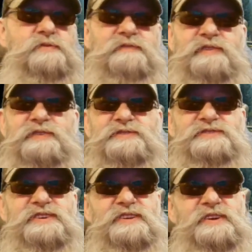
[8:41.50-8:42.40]
reviews
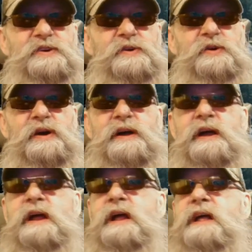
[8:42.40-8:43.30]
to do.
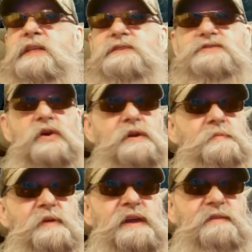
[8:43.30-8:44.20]
There's going to
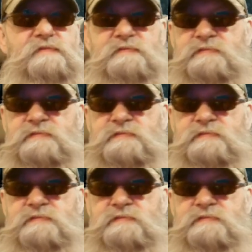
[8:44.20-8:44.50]
be